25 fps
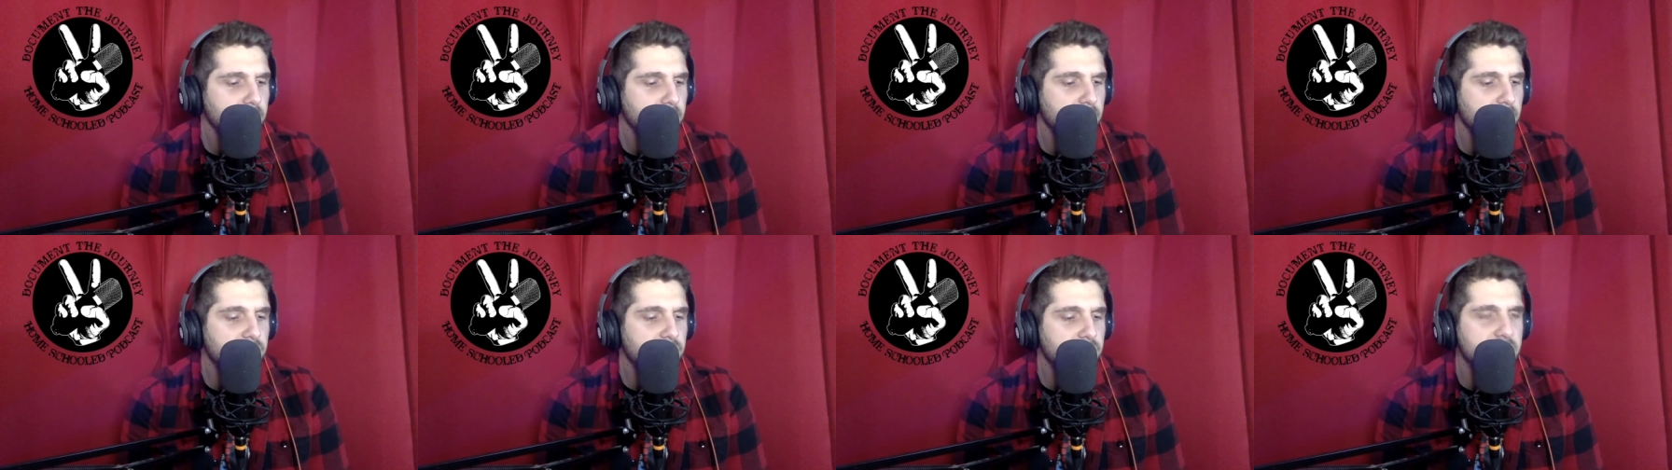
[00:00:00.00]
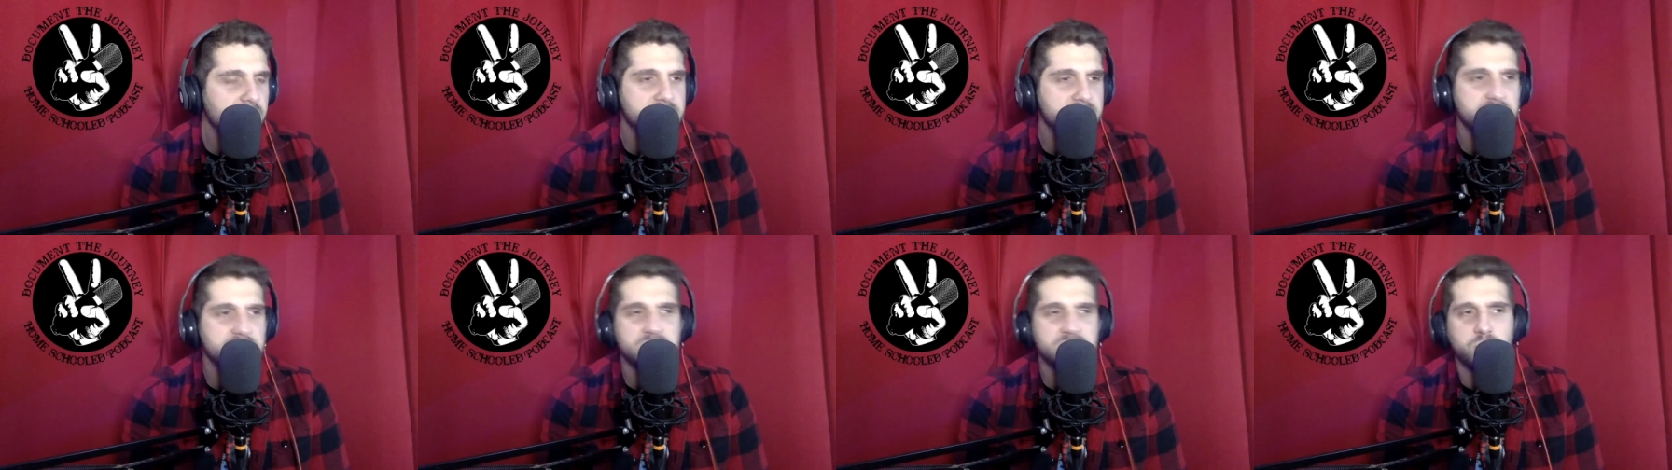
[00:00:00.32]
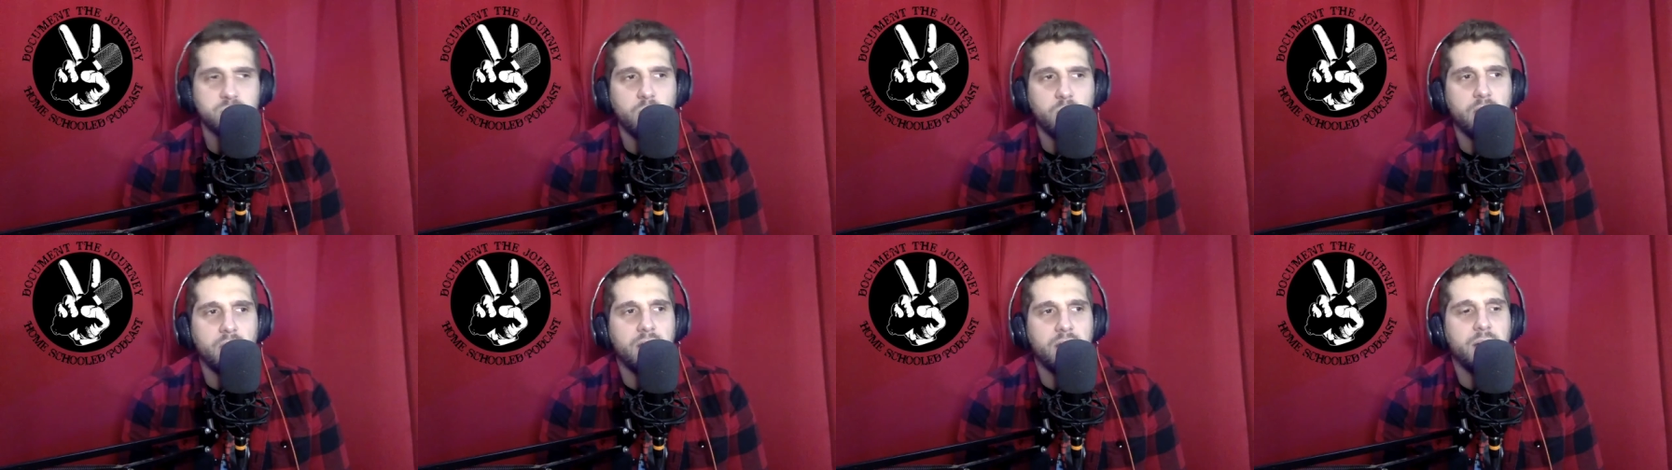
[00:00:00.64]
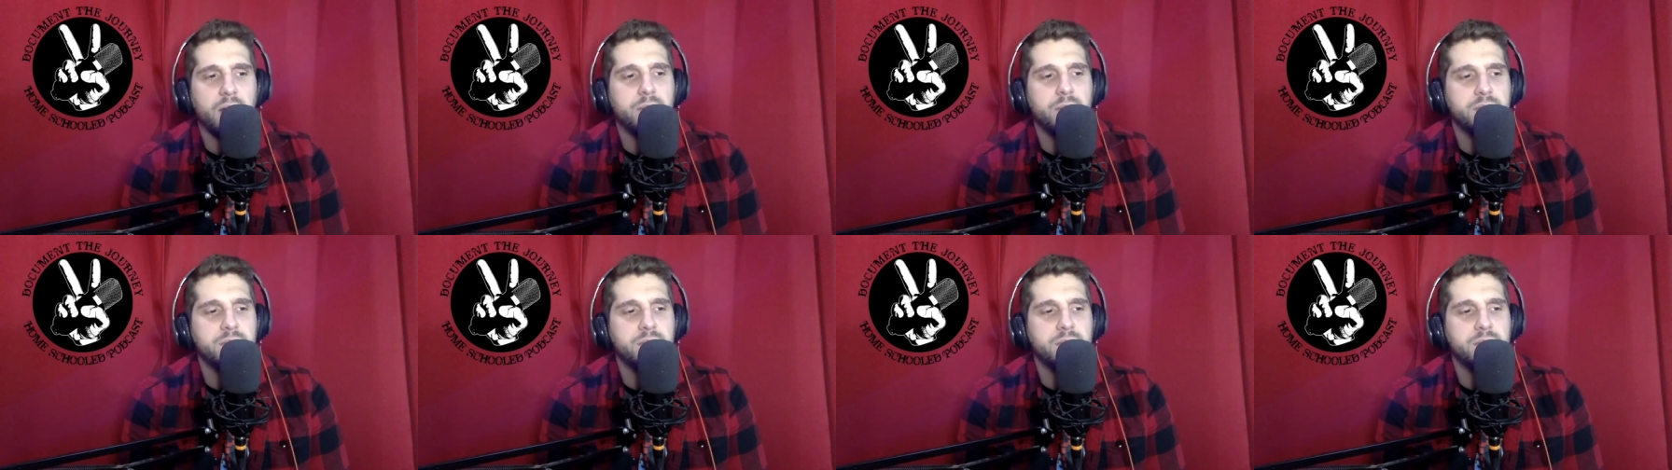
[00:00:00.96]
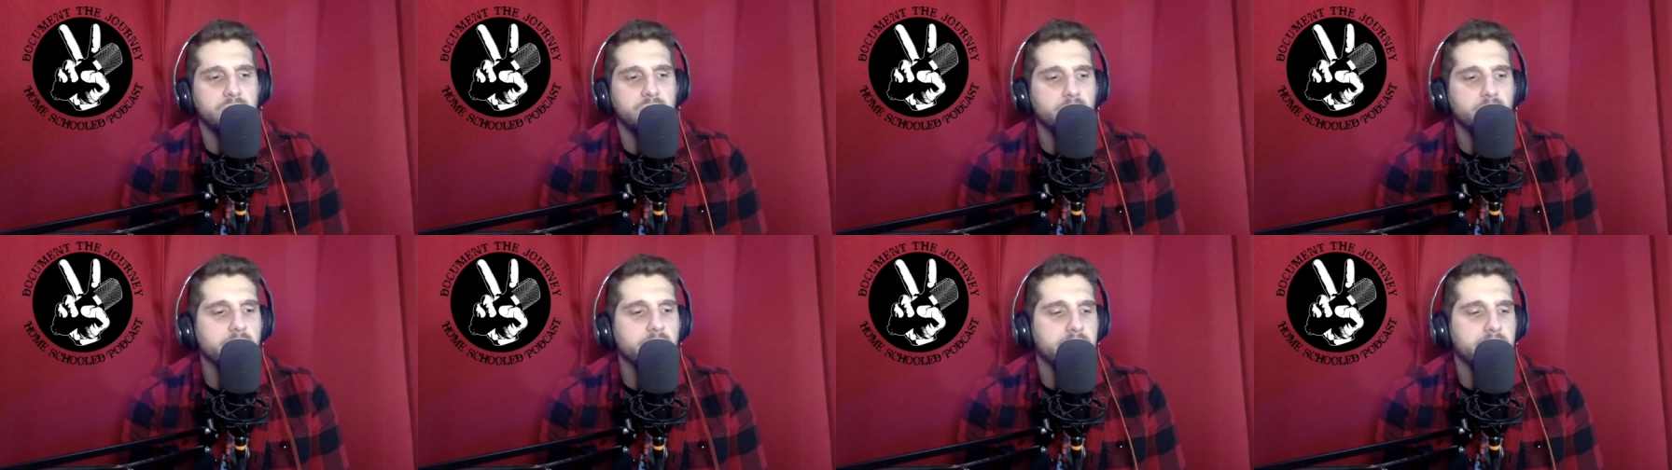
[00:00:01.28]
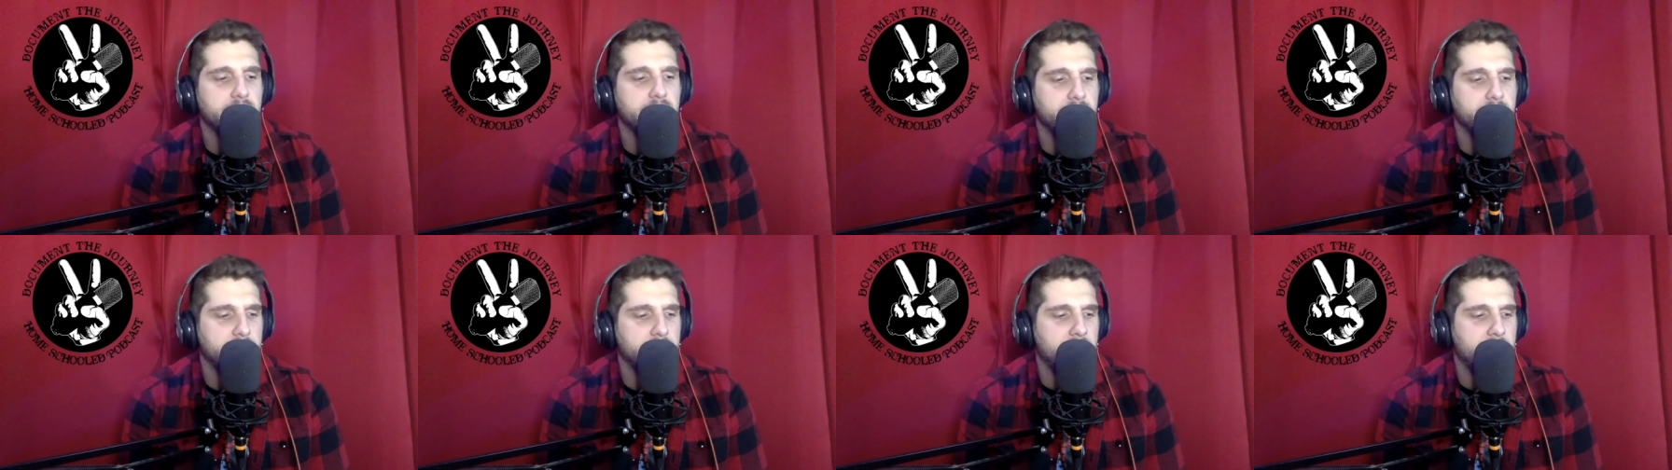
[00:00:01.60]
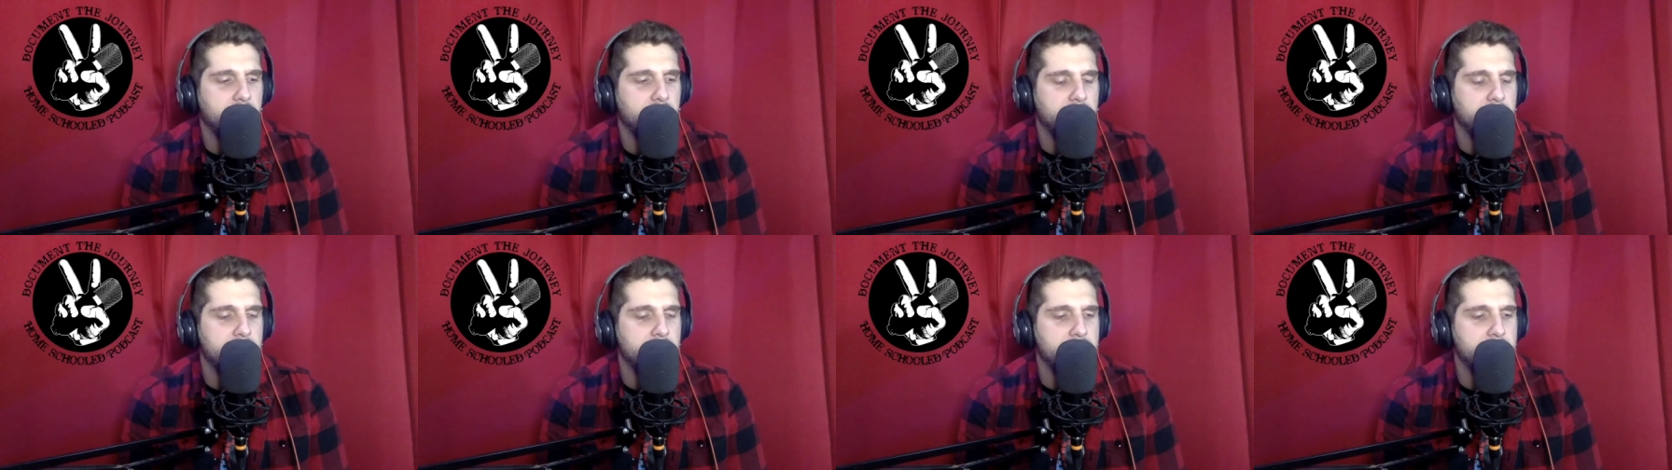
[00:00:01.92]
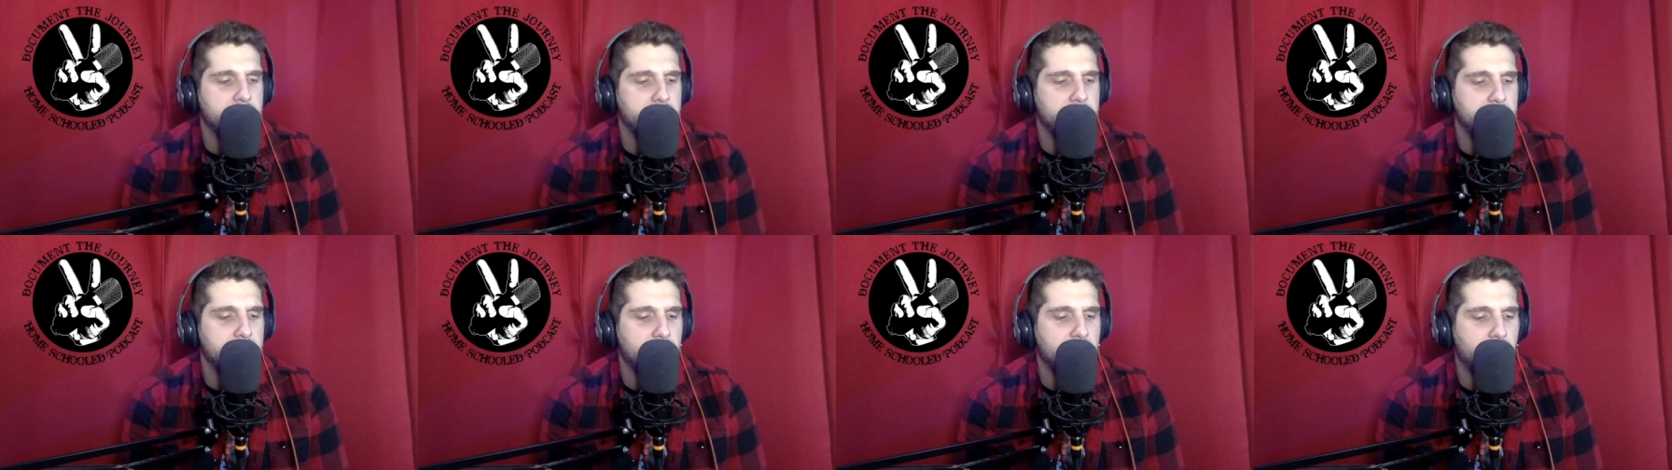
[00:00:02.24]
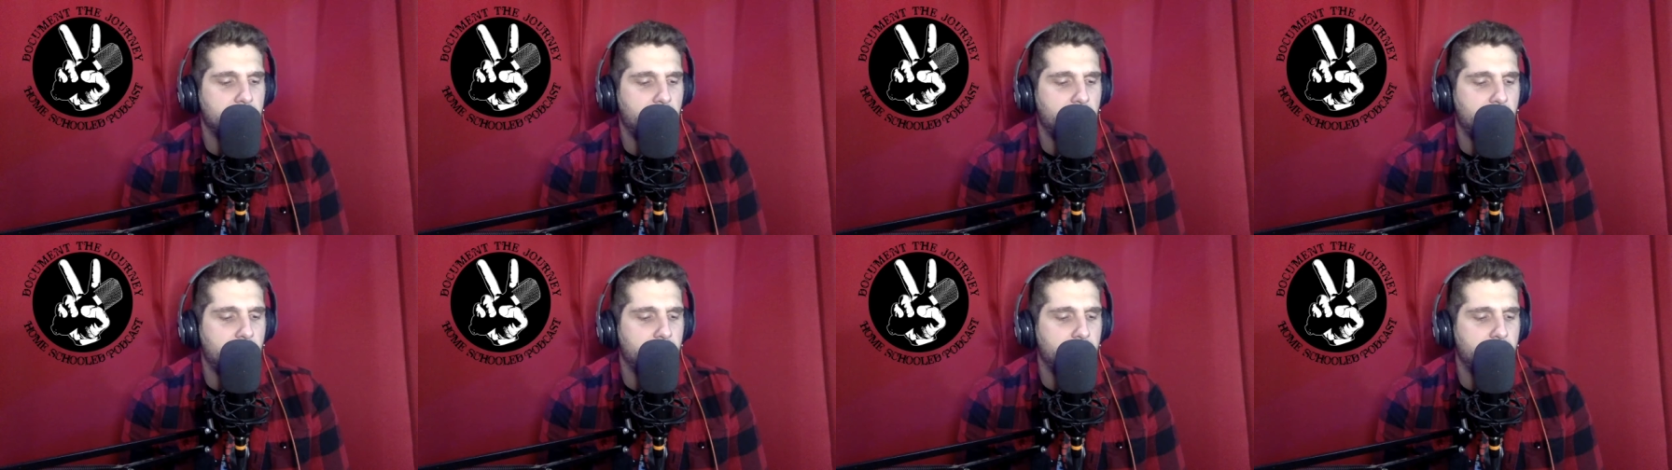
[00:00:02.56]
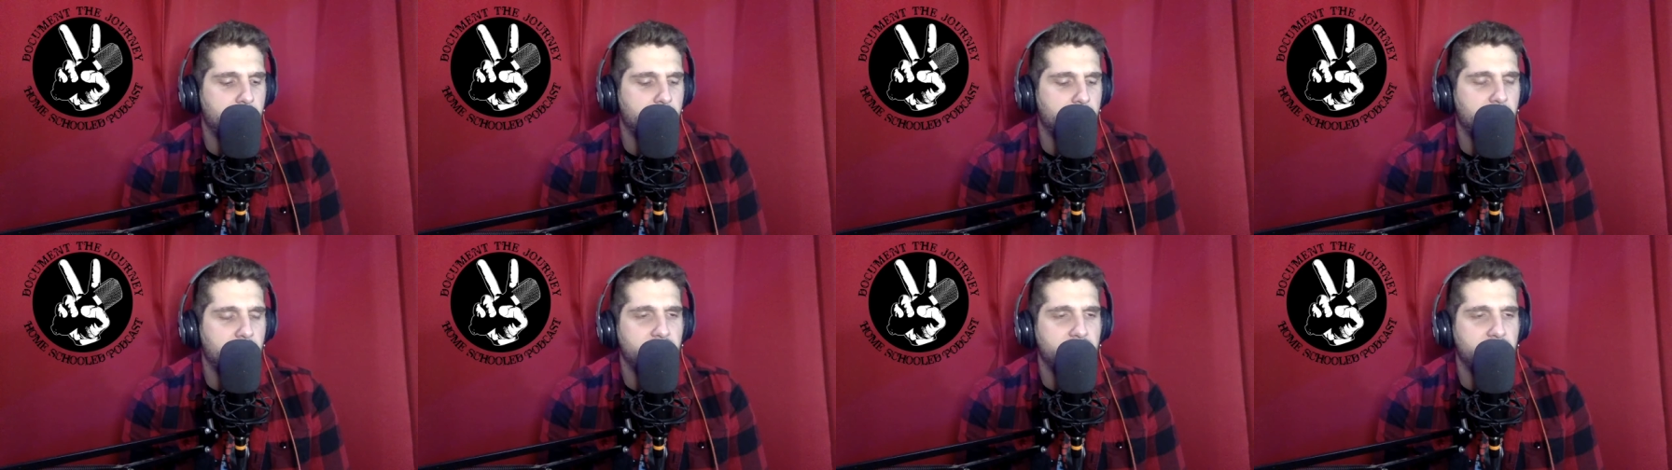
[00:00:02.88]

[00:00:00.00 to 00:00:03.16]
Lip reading: this is what I'm doing. I'm